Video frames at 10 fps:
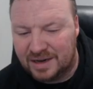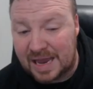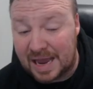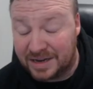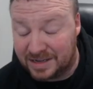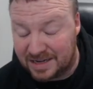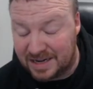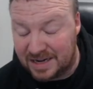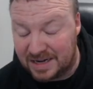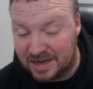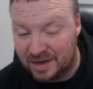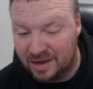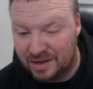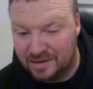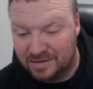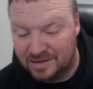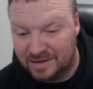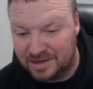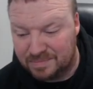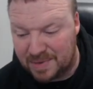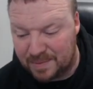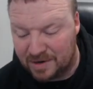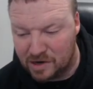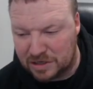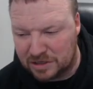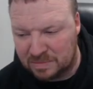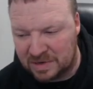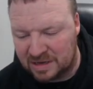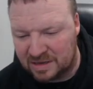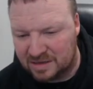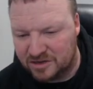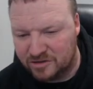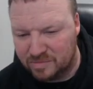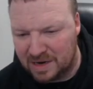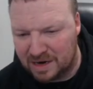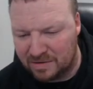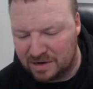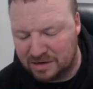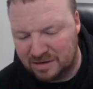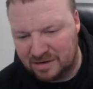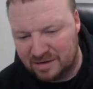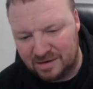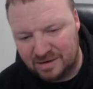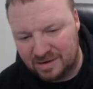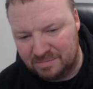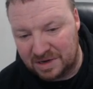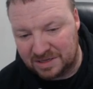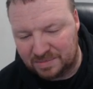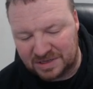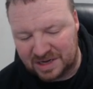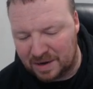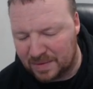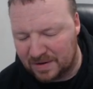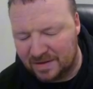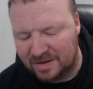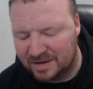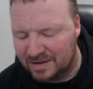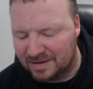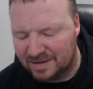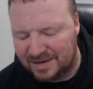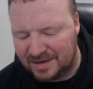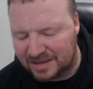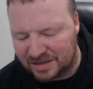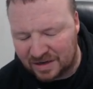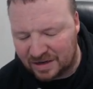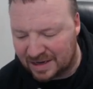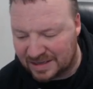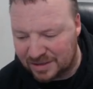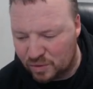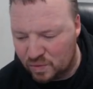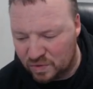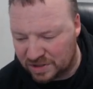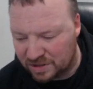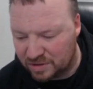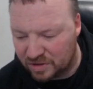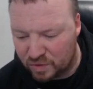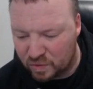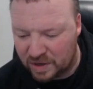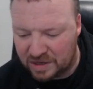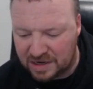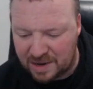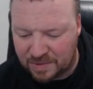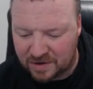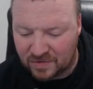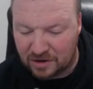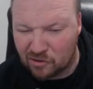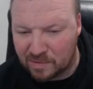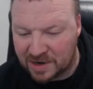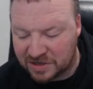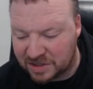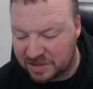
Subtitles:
And Ika, because Babylonian myth, Sumerian, Mesopotamian, that's all so cool. And the Epic of Gilgamesh is